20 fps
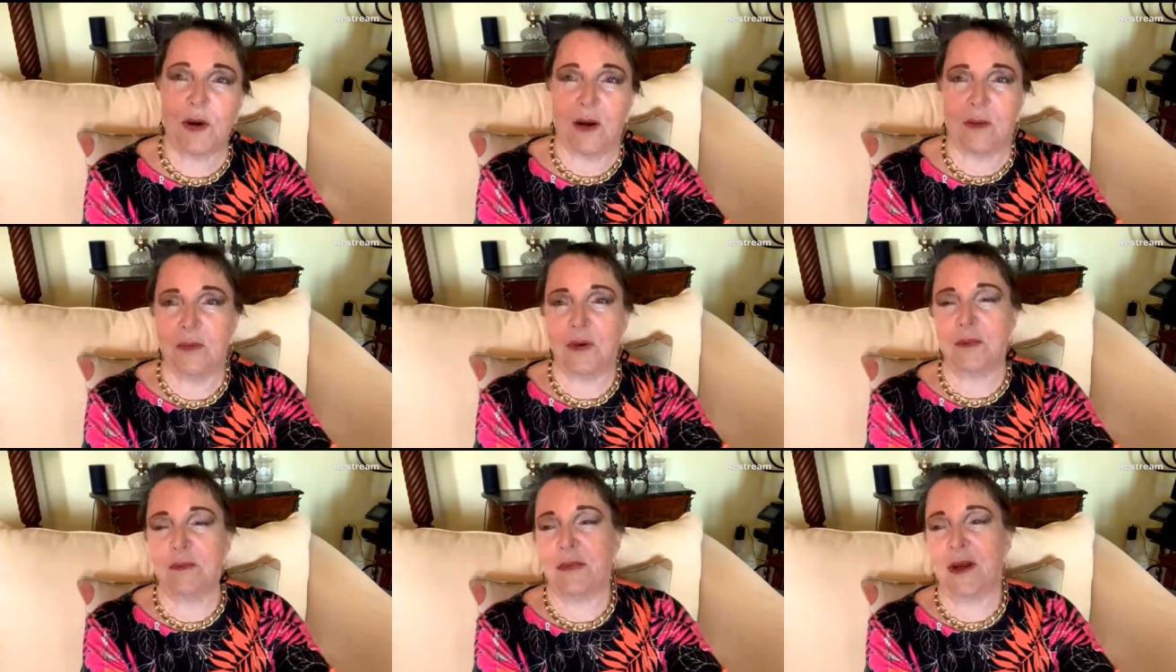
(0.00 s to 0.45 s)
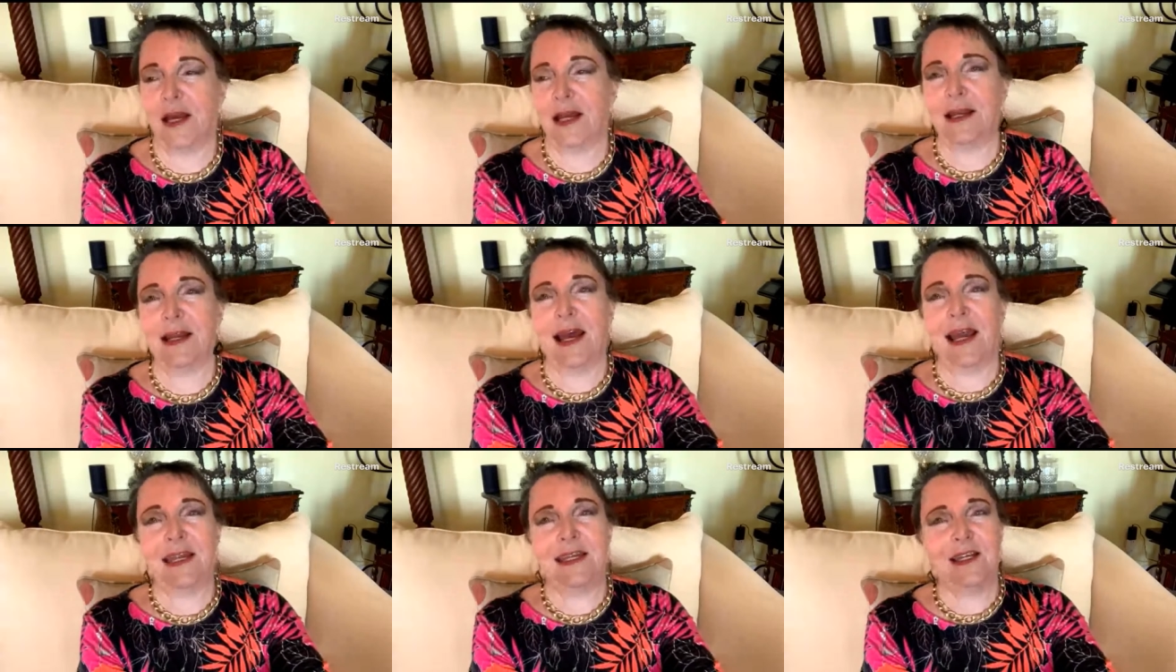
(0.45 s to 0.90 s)
problem.
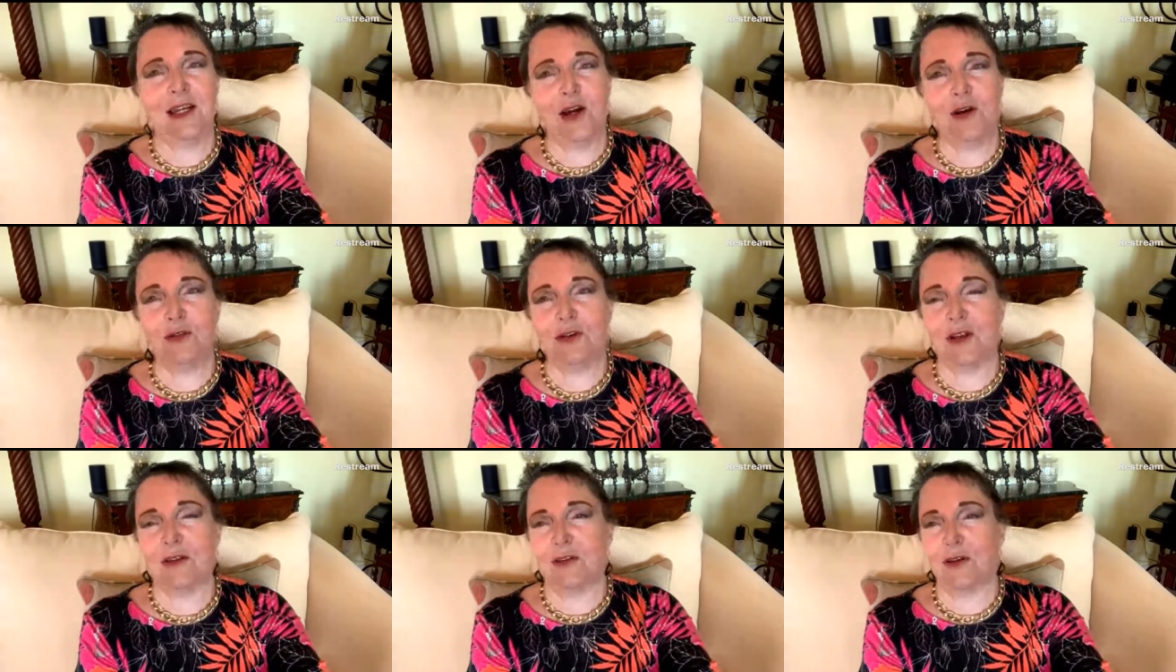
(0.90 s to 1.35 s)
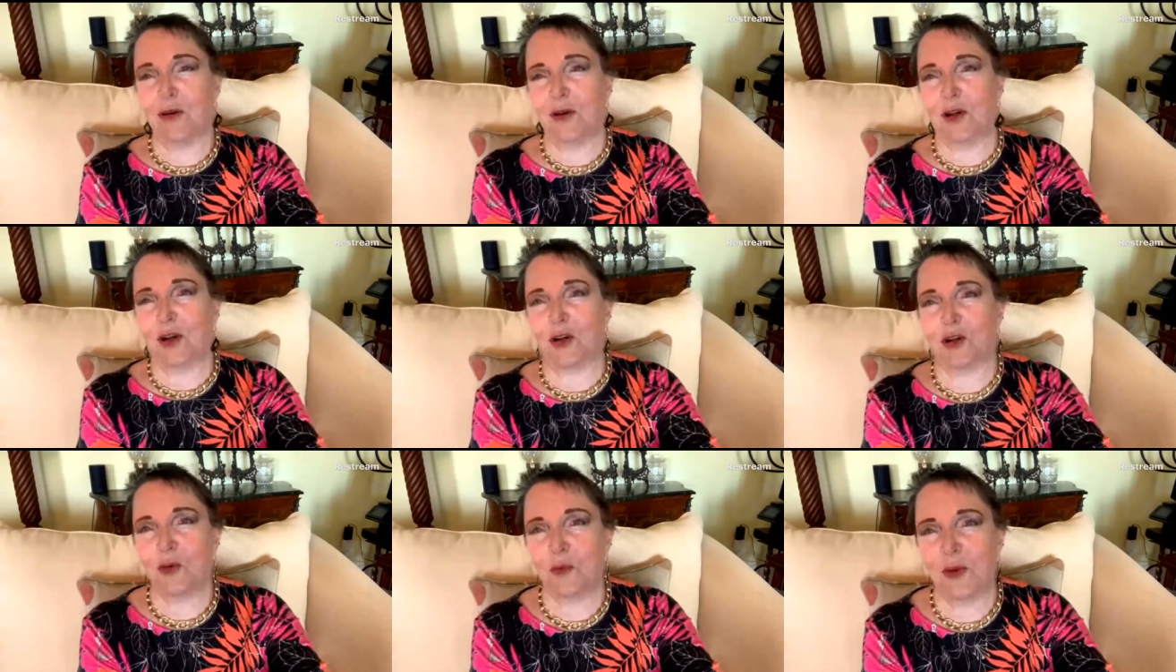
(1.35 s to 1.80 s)
And I know that there are
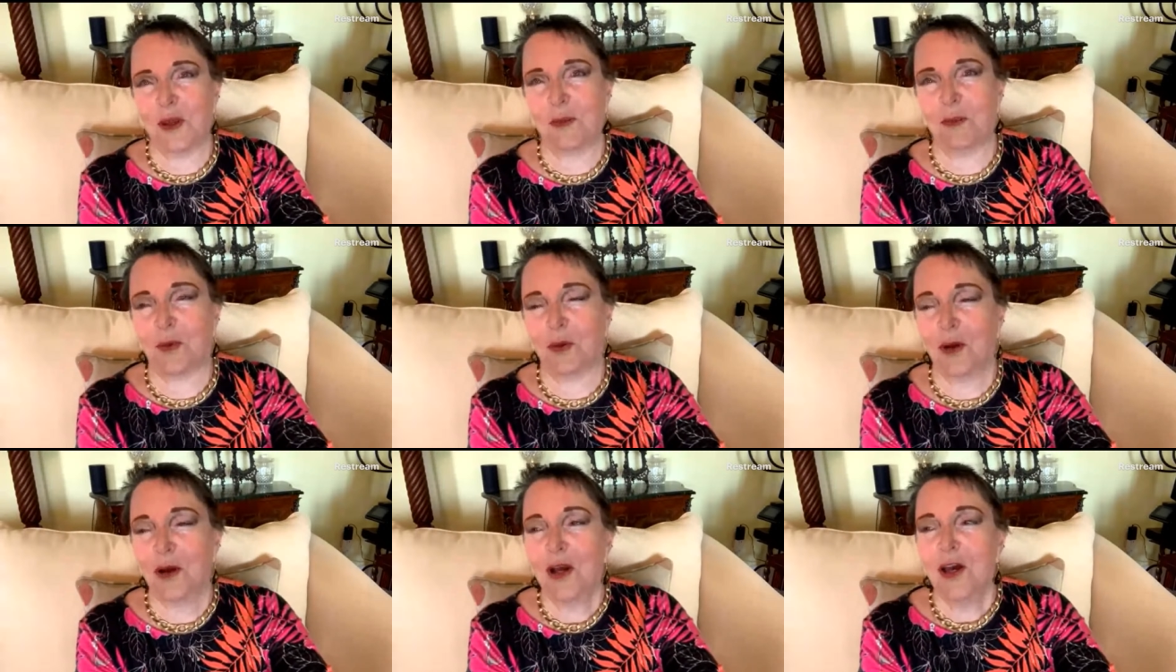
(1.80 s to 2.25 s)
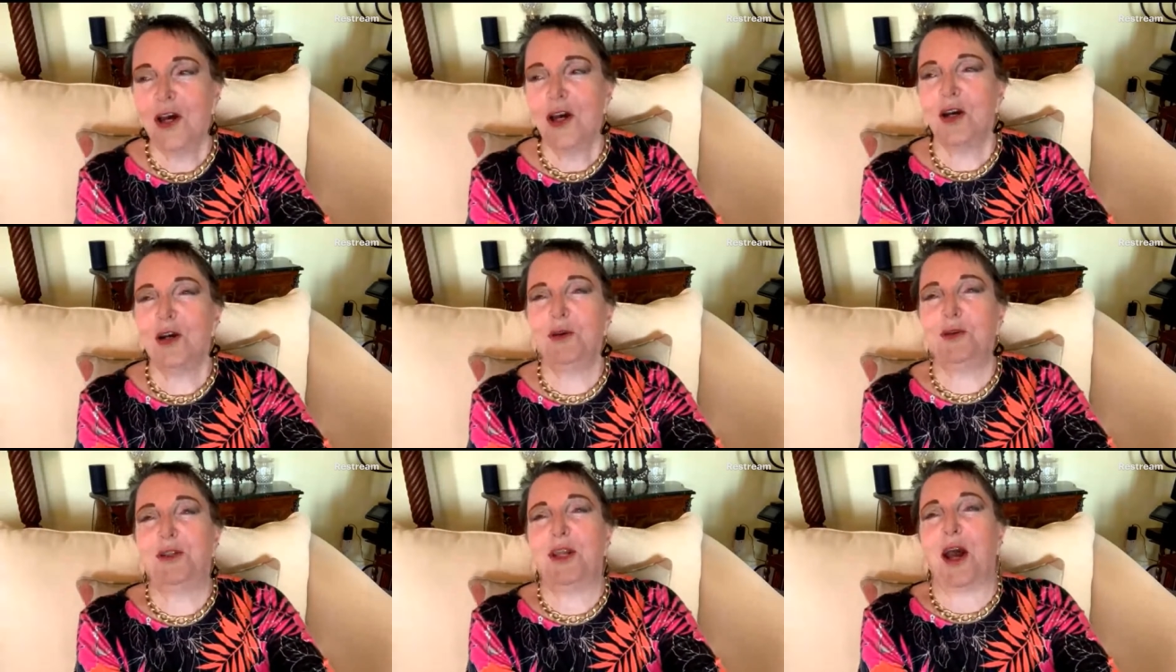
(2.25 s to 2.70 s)
a lot of people
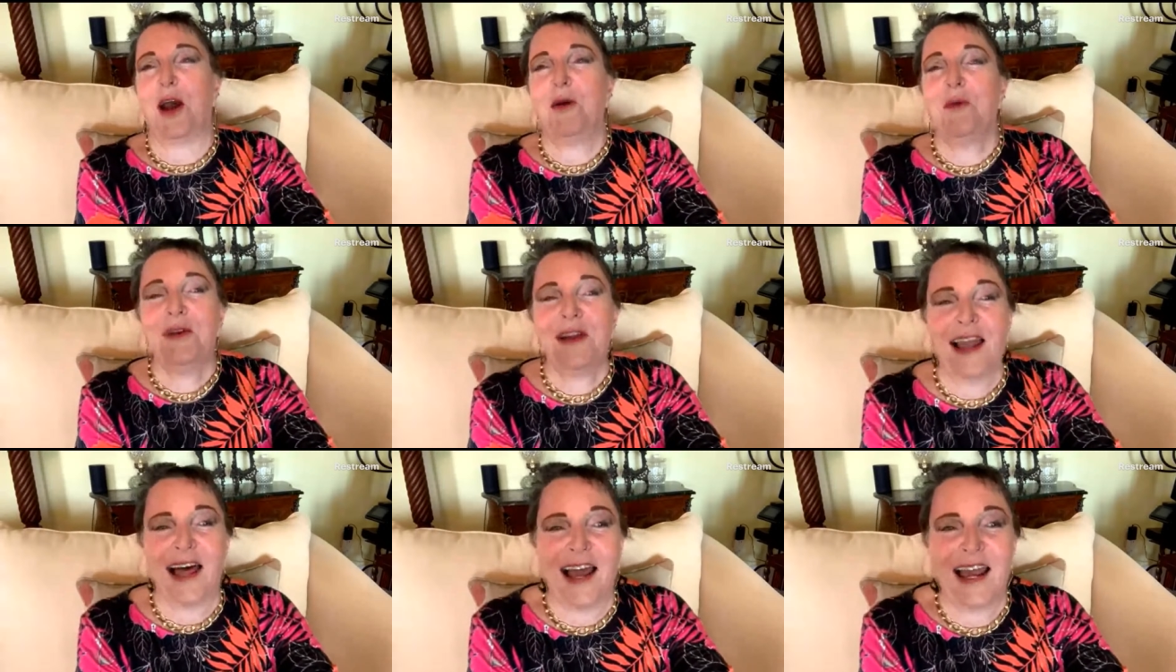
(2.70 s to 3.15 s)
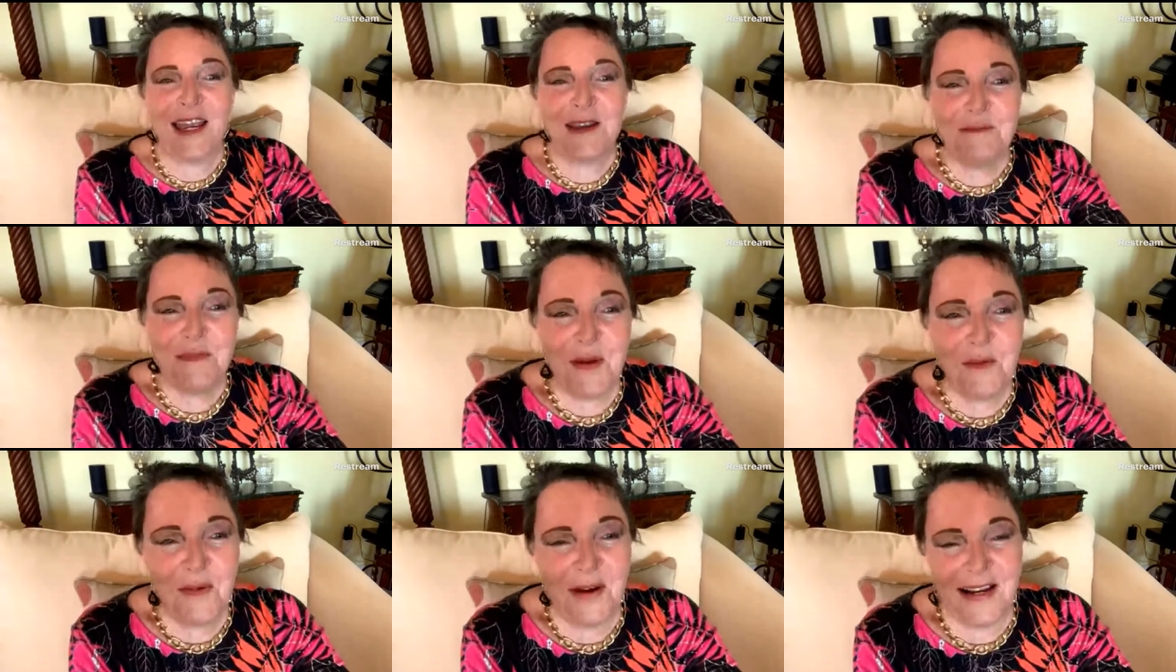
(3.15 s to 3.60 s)
who don't
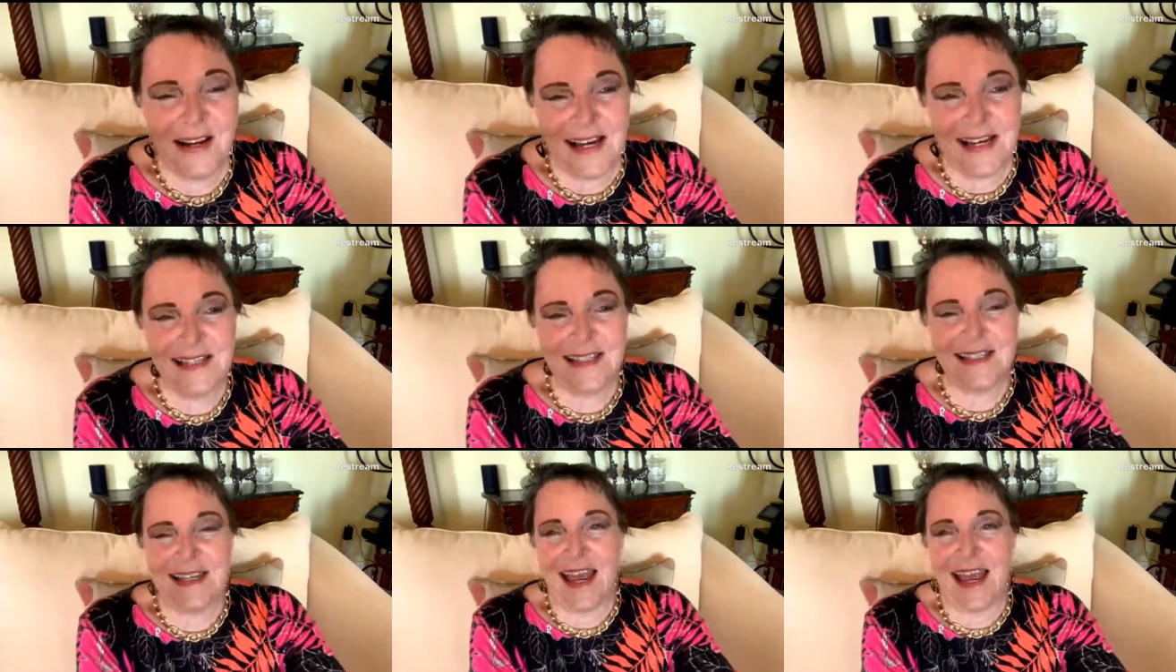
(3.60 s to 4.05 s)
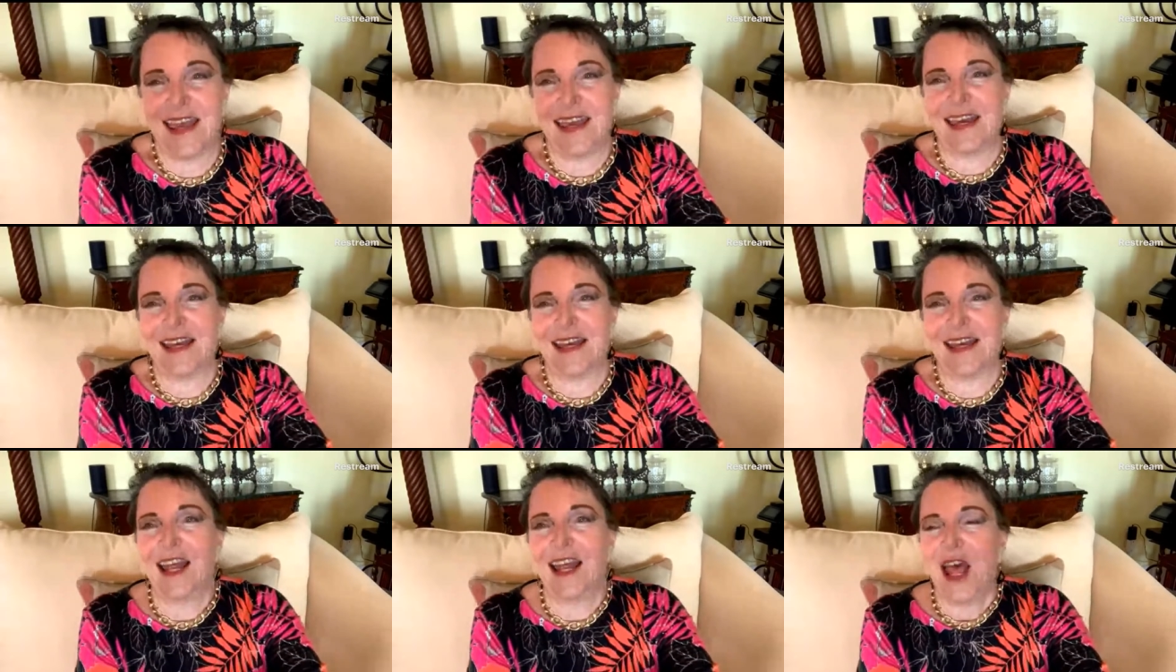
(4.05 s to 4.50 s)
like me when I say
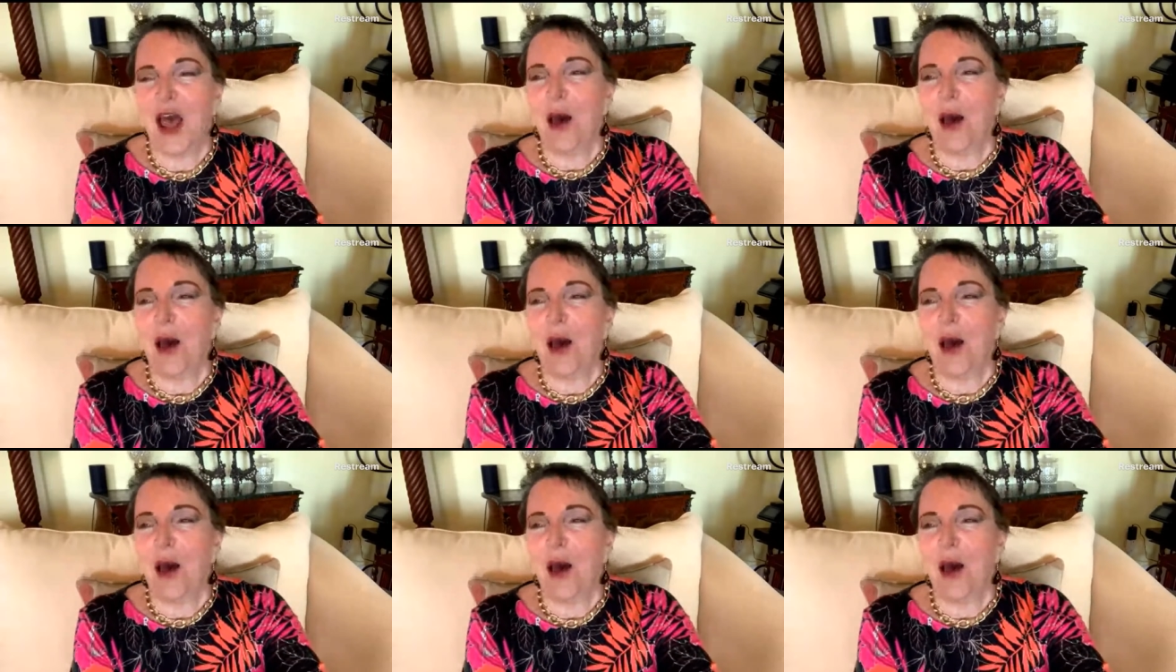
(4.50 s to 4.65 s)
it,